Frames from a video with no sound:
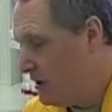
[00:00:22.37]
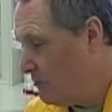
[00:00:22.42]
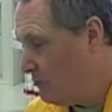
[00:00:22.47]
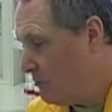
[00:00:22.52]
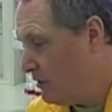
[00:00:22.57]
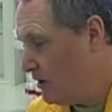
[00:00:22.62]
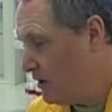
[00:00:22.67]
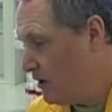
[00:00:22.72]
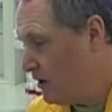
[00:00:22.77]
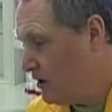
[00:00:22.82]

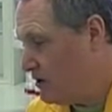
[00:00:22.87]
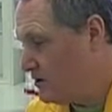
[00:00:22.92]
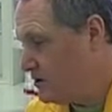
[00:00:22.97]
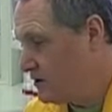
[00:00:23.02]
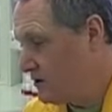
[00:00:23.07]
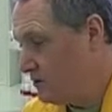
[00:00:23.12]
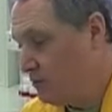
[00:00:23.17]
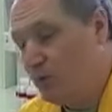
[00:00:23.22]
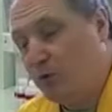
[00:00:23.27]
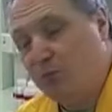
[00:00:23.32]
because
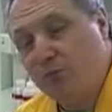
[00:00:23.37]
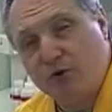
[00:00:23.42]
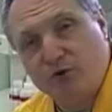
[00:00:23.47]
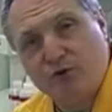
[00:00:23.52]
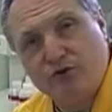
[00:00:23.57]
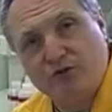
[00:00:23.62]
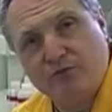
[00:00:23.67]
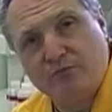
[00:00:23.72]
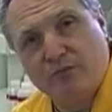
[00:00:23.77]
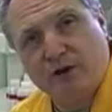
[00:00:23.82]
we'll be
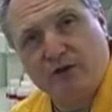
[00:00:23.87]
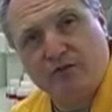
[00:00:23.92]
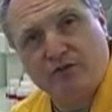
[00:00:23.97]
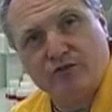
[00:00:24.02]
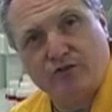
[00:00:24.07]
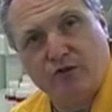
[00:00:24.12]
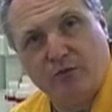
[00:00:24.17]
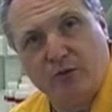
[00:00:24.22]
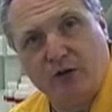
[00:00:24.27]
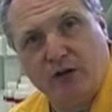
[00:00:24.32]
using the
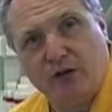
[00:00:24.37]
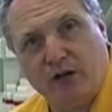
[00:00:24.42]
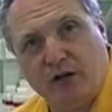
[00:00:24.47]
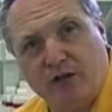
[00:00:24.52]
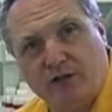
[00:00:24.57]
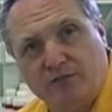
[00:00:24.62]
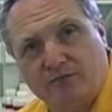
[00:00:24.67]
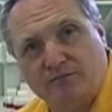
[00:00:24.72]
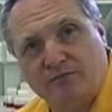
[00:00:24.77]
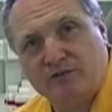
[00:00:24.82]
microscope a lot.